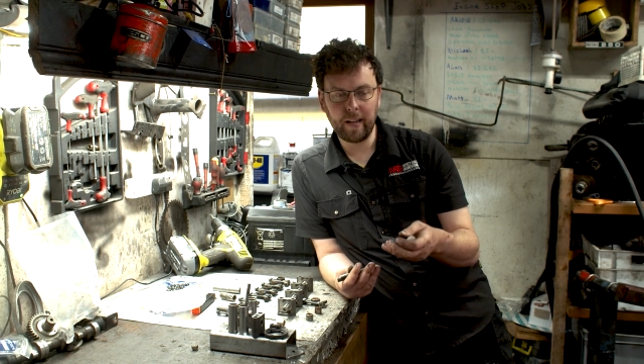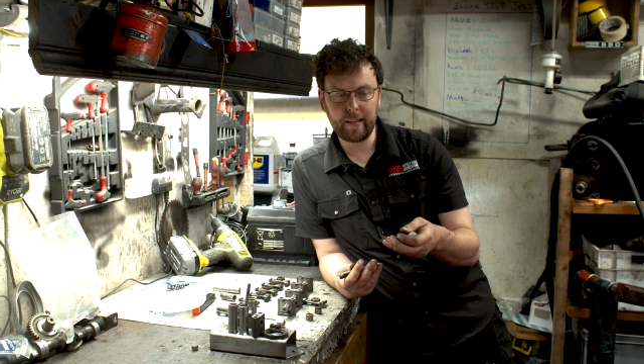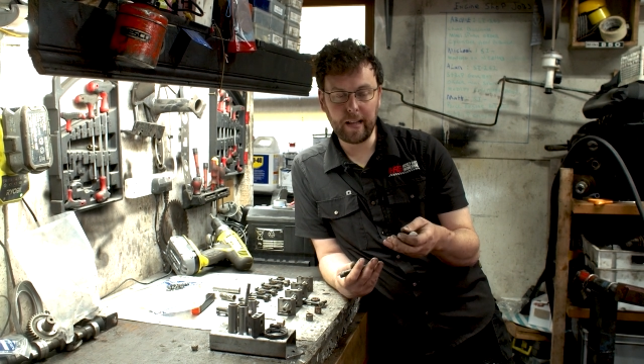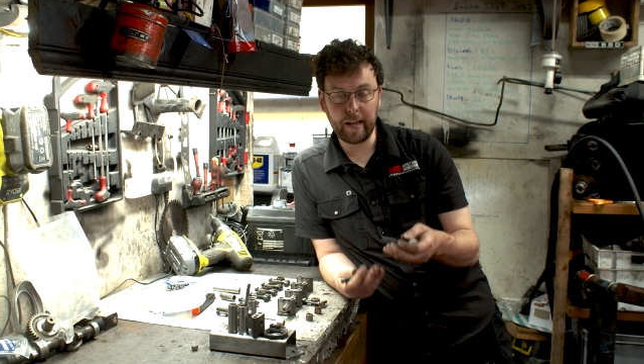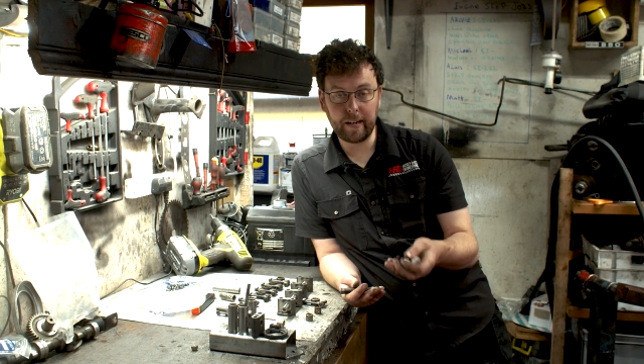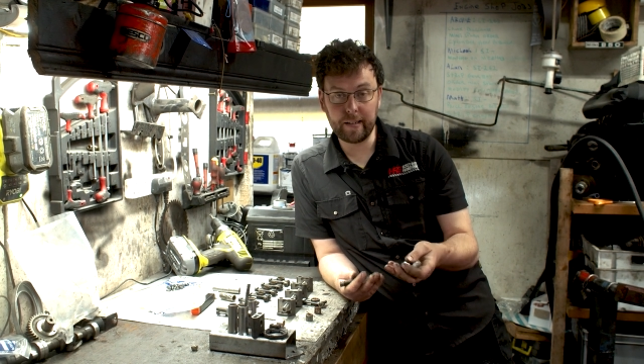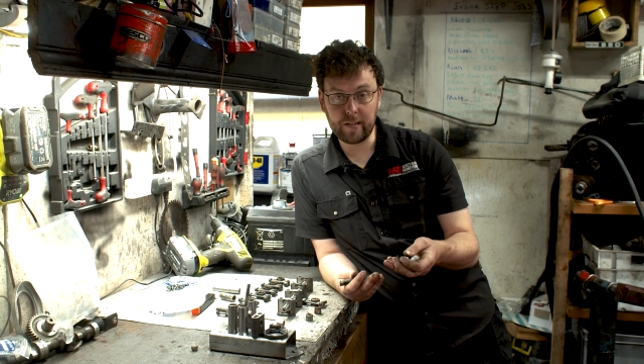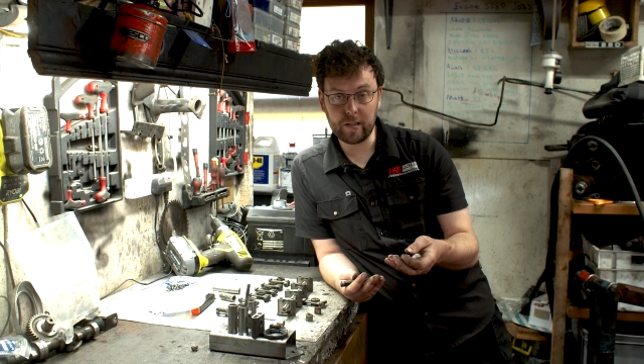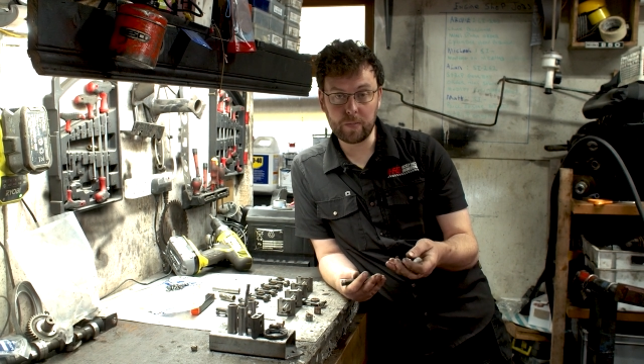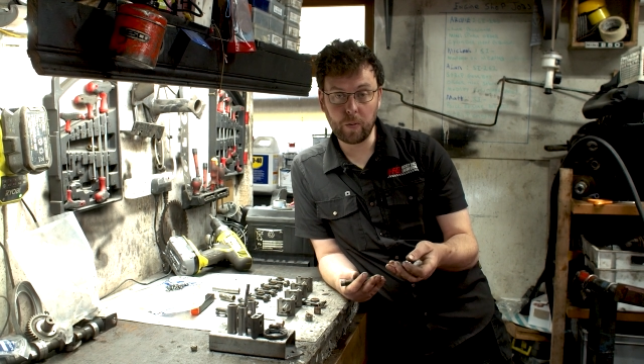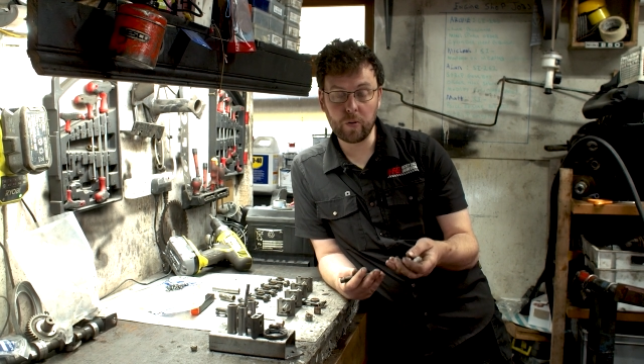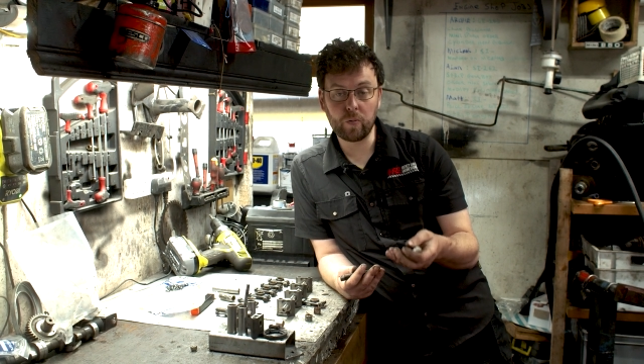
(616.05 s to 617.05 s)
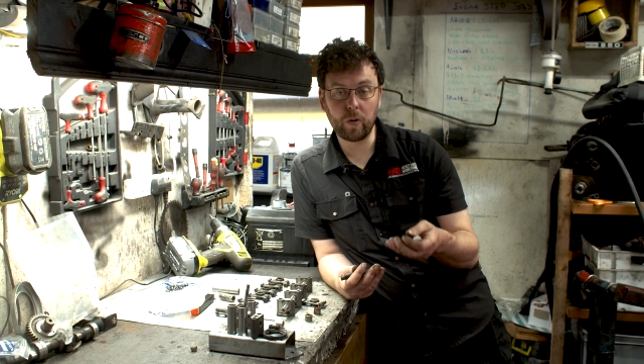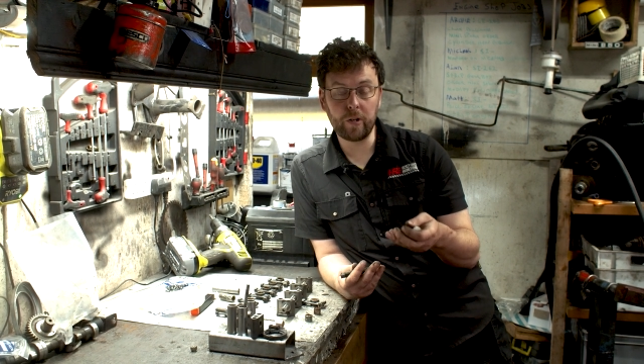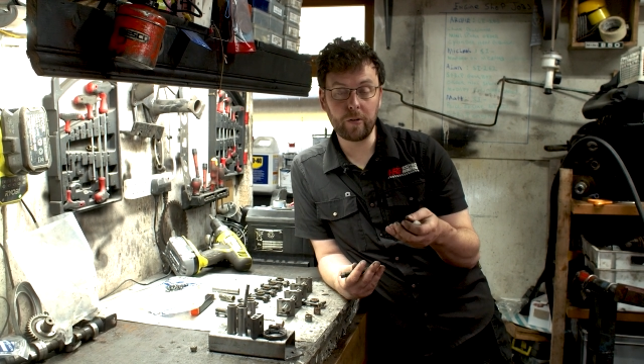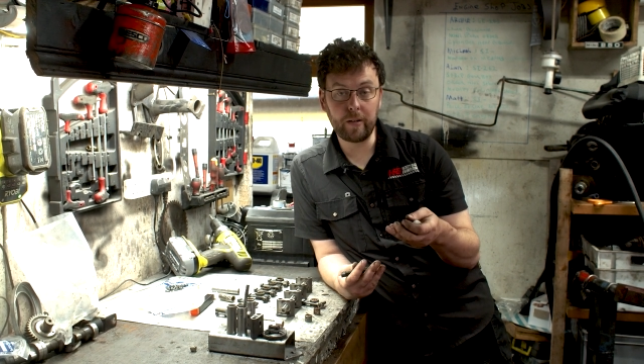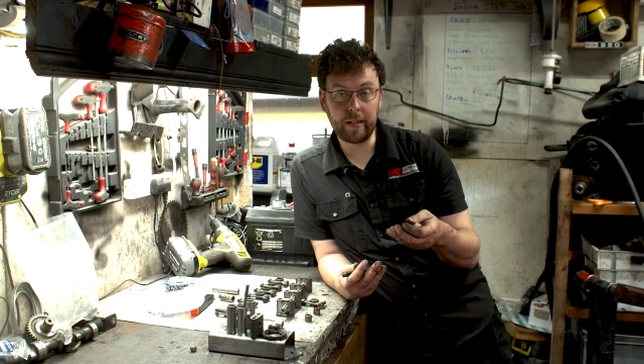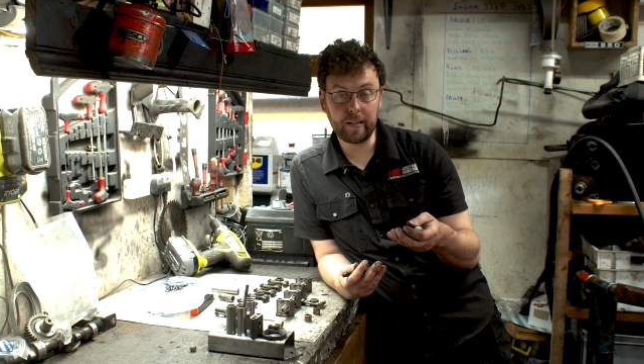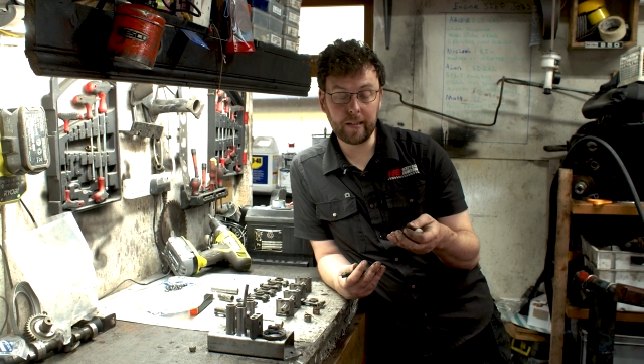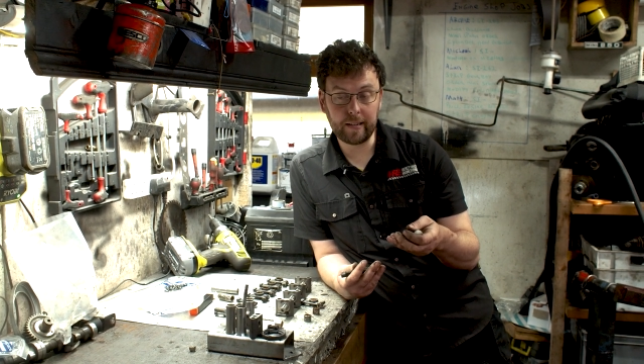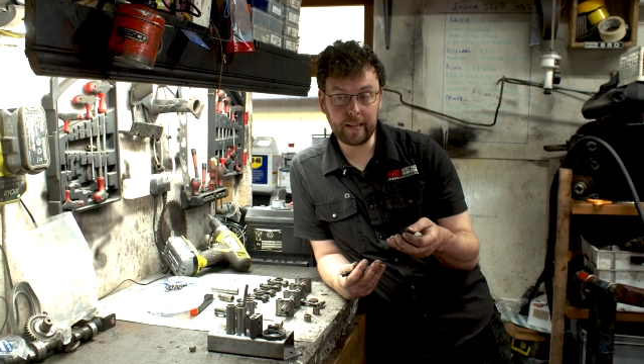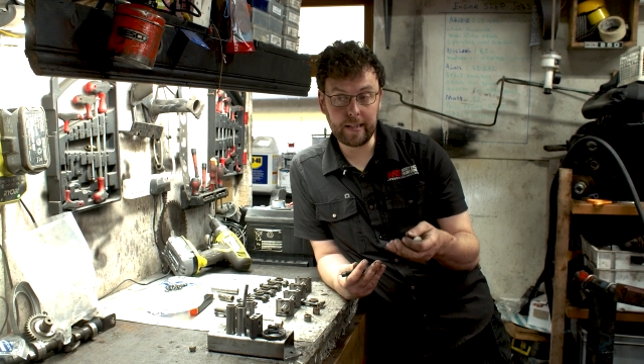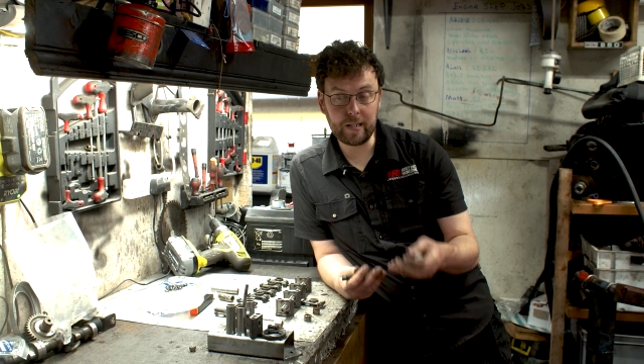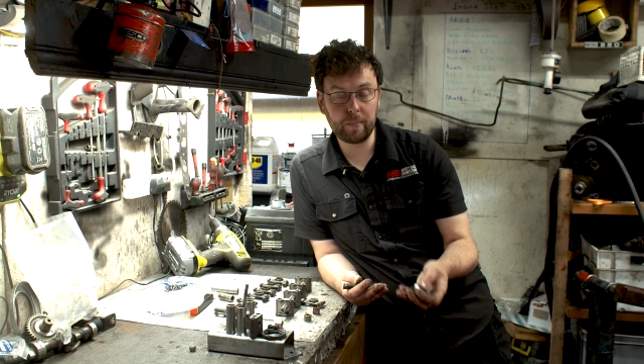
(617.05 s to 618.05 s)
And that is, I suppose, what you need to
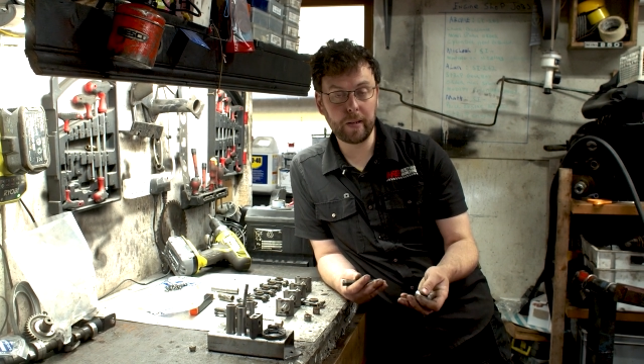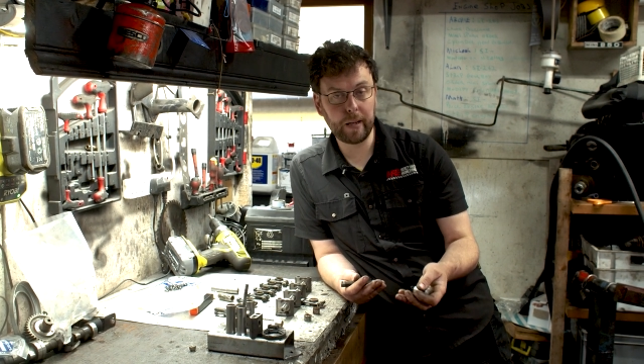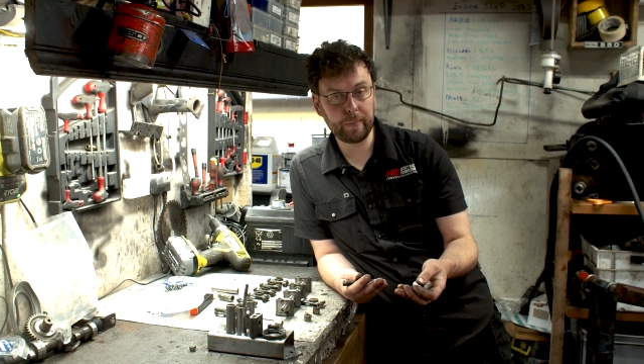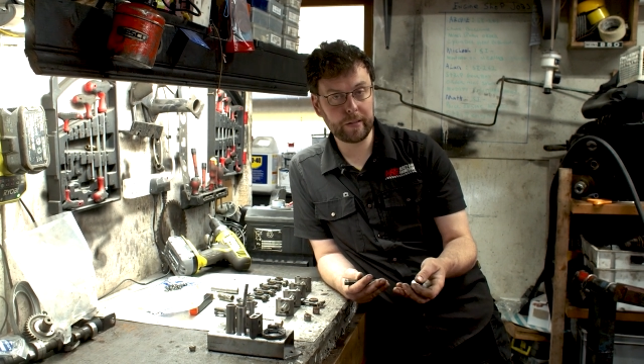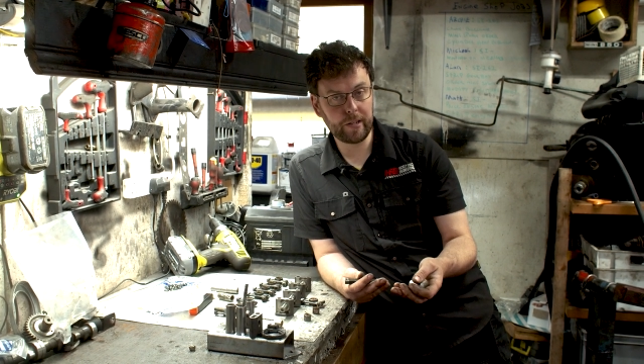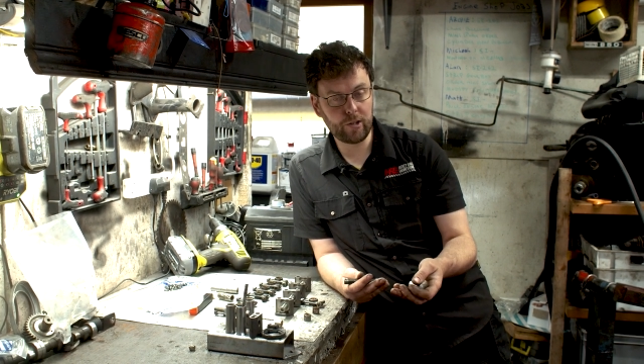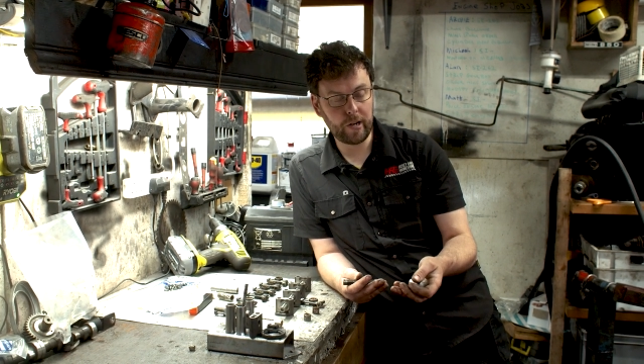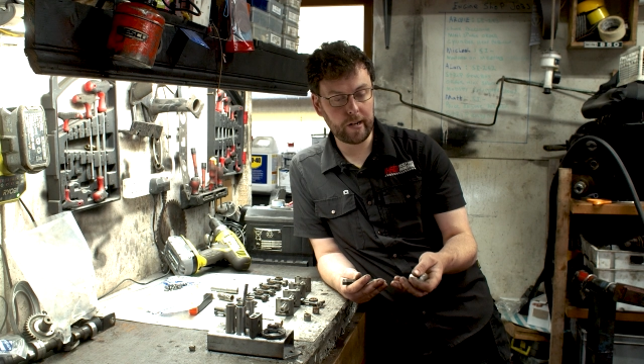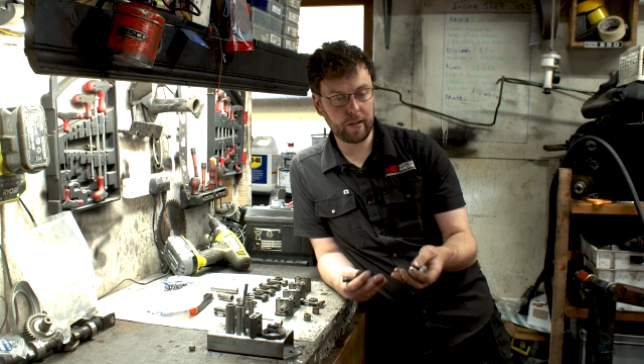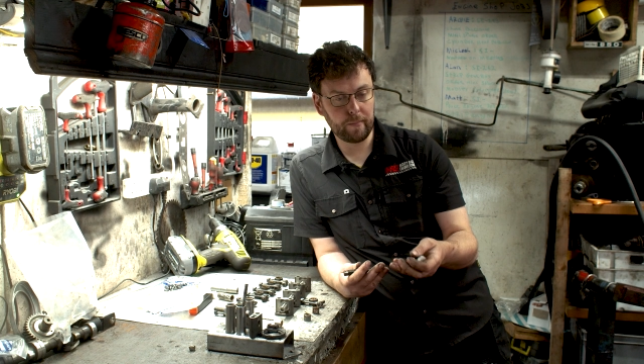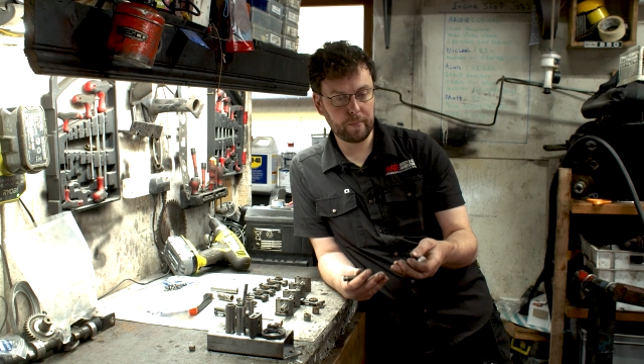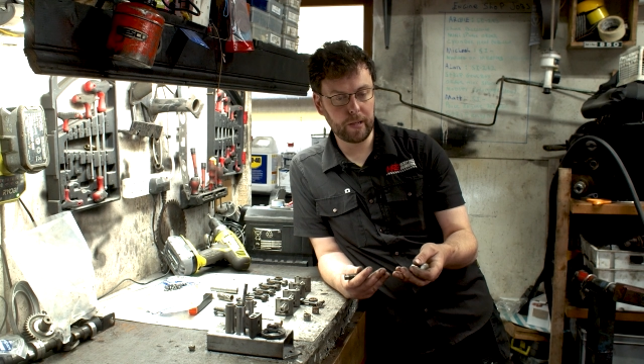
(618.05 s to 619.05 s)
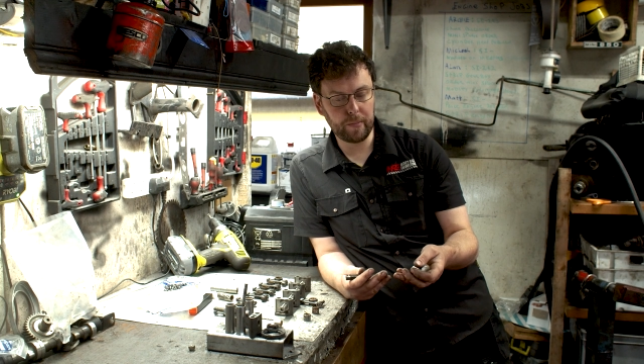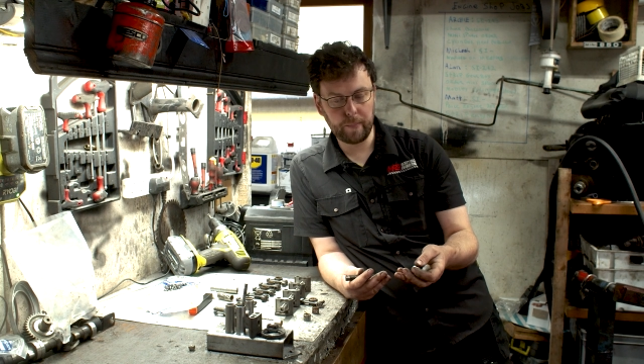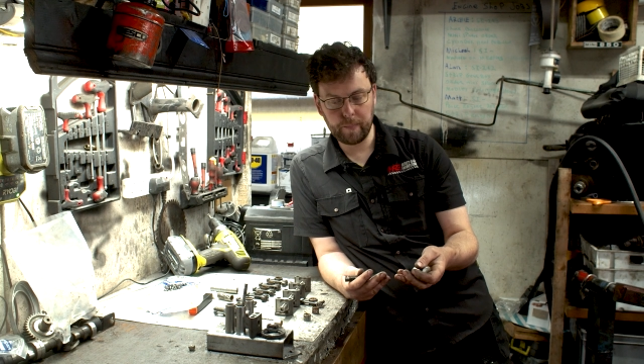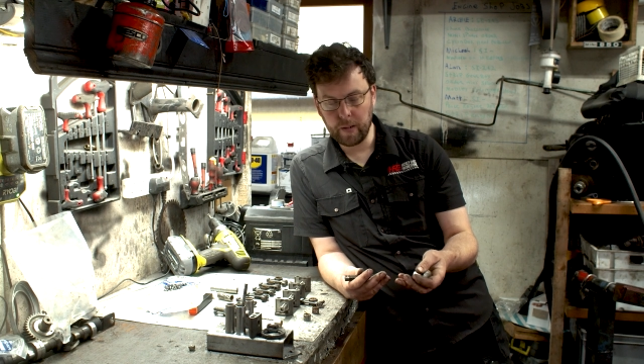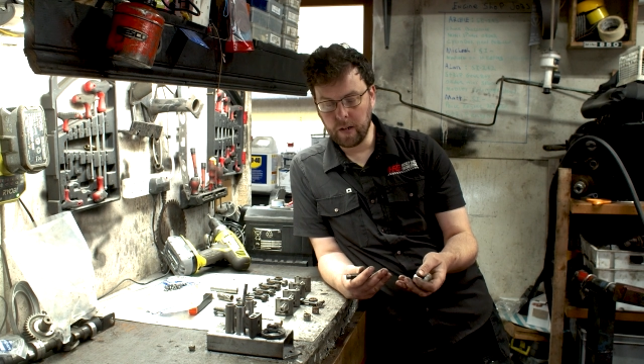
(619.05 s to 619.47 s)
at least be able to check minimum.